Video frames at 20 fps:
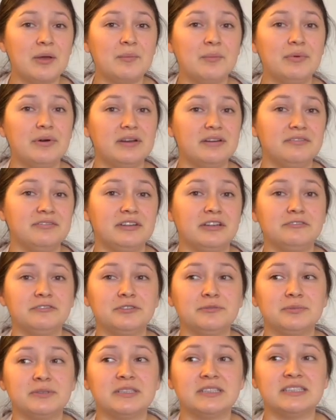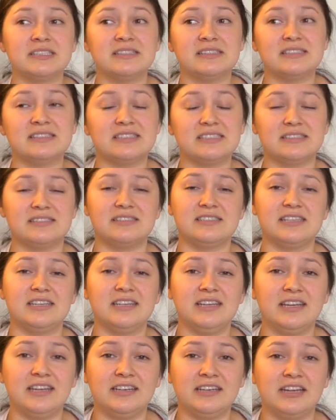but I've never been
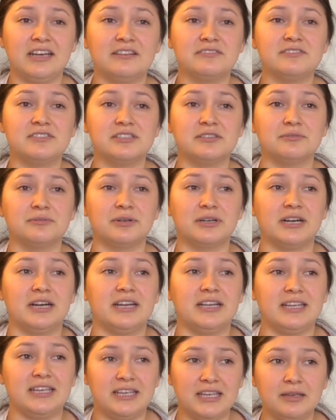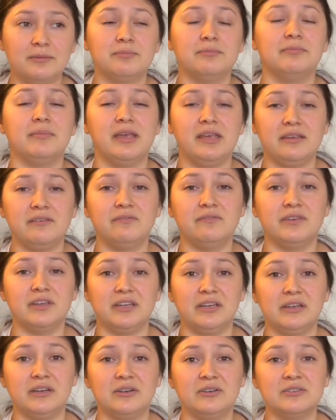consistent enough to where I keep making
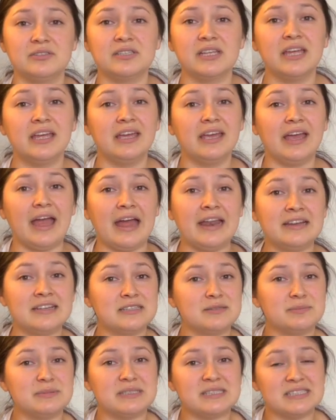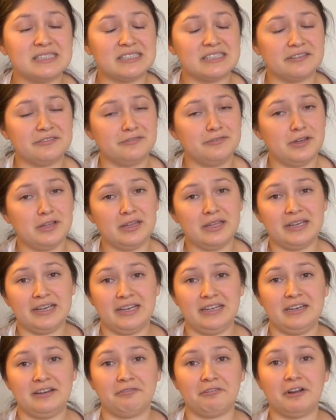videos, and it's because I felt like
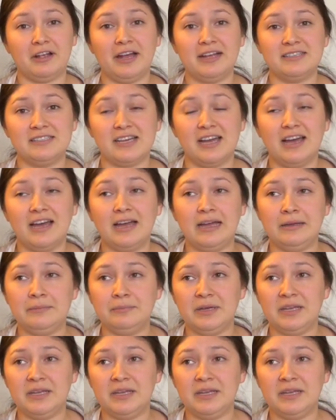I never had time.